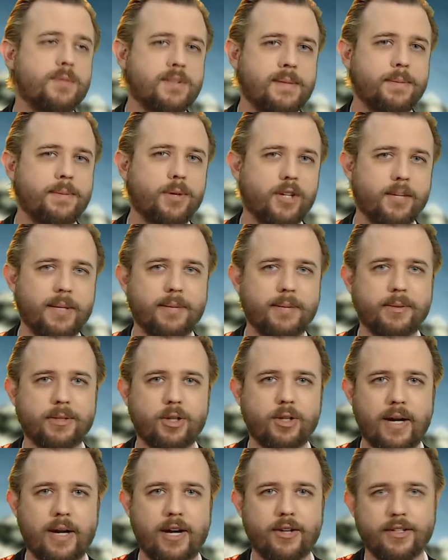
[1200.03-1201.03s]
most people aren't going to be able to
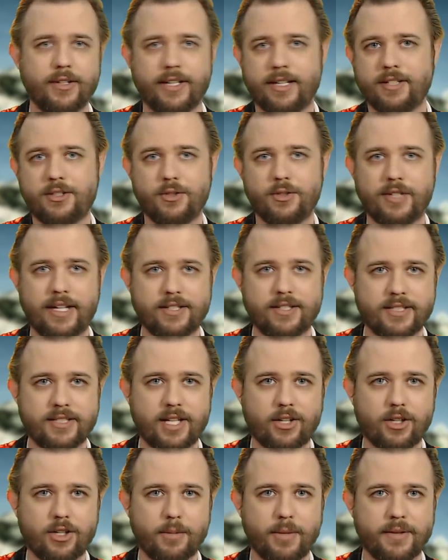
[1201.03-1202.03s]
go out and get a
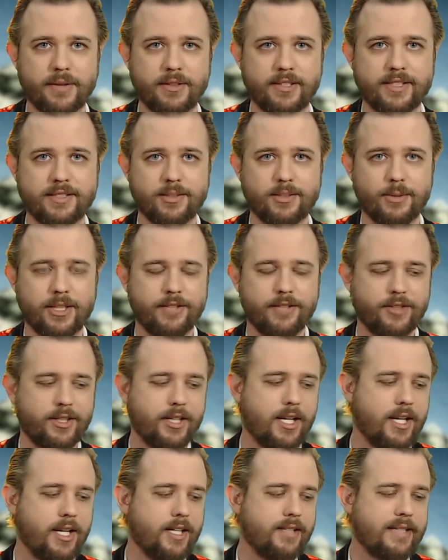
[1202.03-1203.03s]
$2,000 a month lease or whatever.
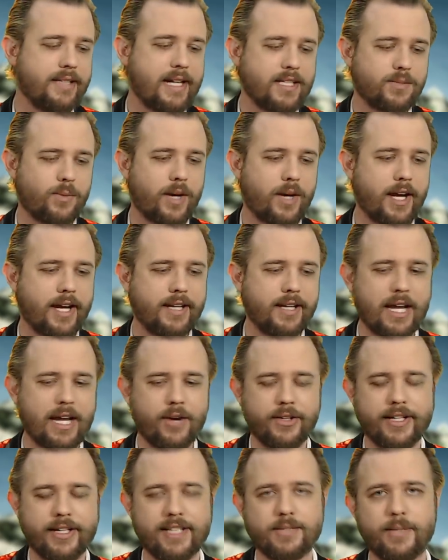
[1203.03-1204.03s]
That's why
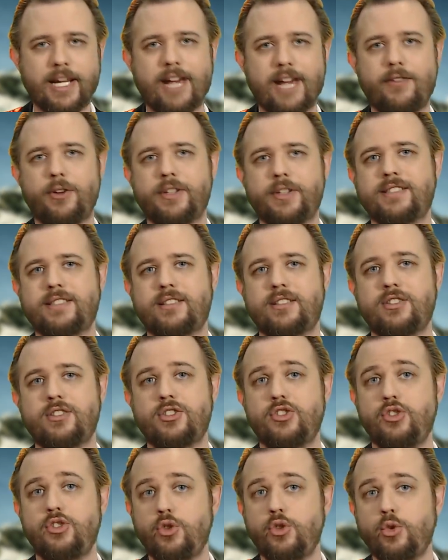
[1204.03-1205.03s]
nowadays we have all these
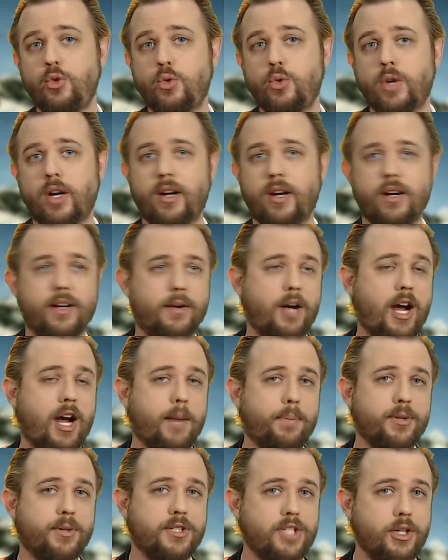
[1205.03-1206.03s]
new
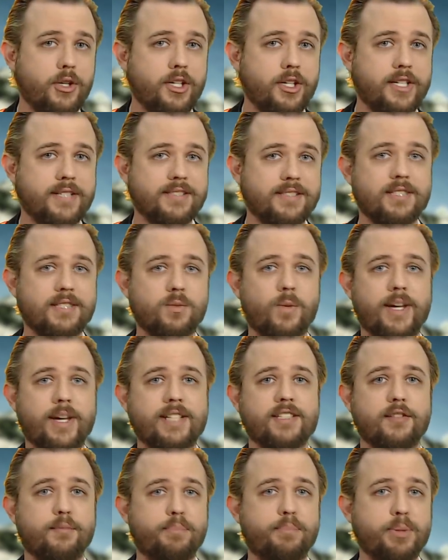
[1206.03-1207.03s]
opportunities, these
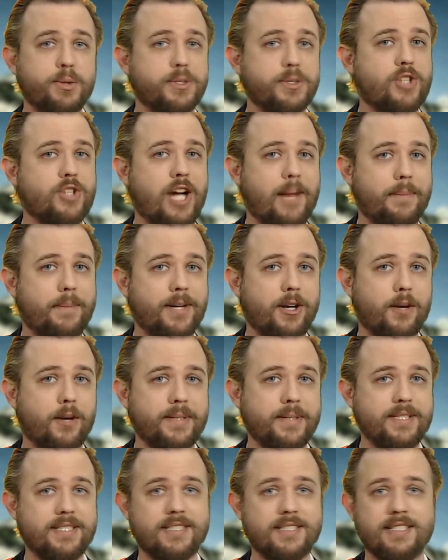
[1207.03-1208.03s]
ways of bootstrapping our
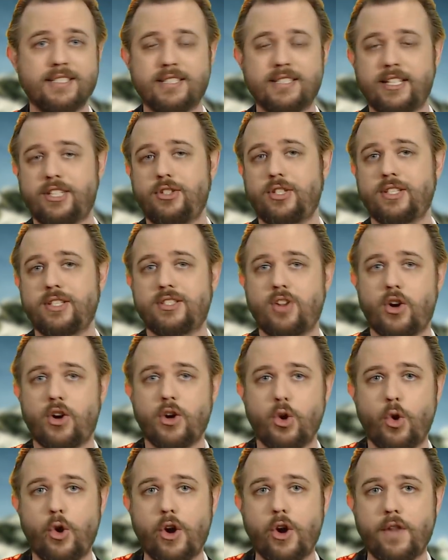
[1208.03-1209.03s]
businesses. Like you could start an
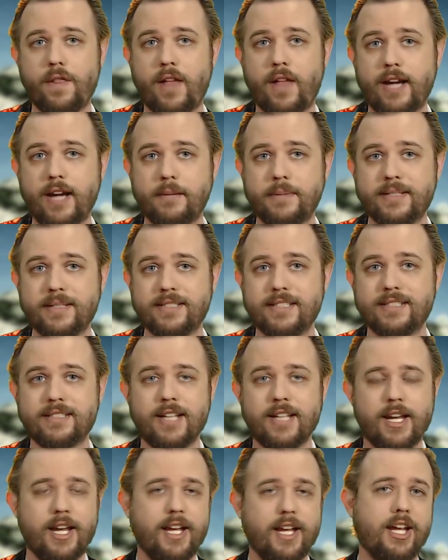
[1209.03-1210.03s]
online business
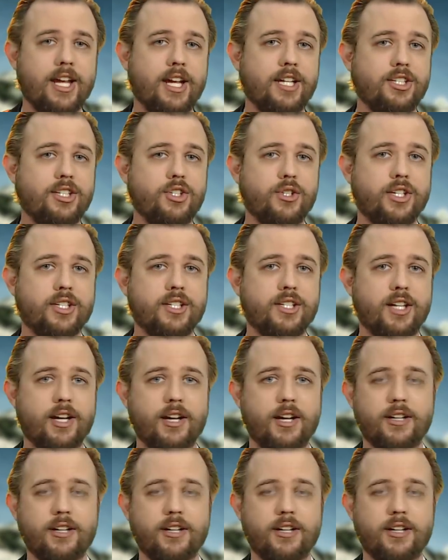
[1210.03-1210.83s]
and you could,